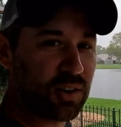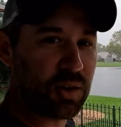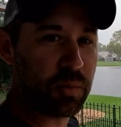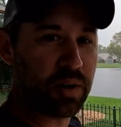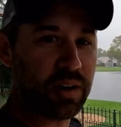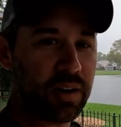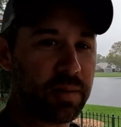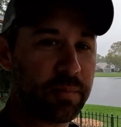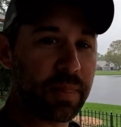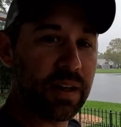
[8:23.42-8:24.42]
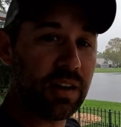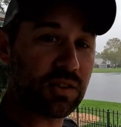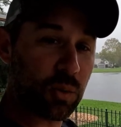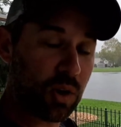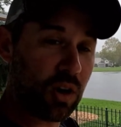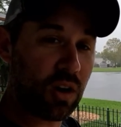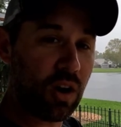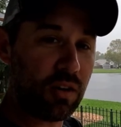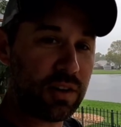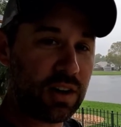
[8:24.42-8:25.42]
show you. But um, so where our
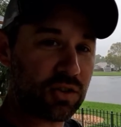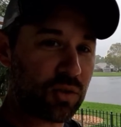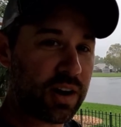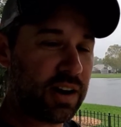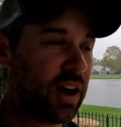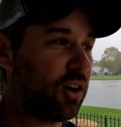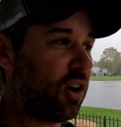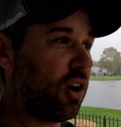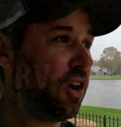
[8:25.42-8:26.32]
R V is right now, our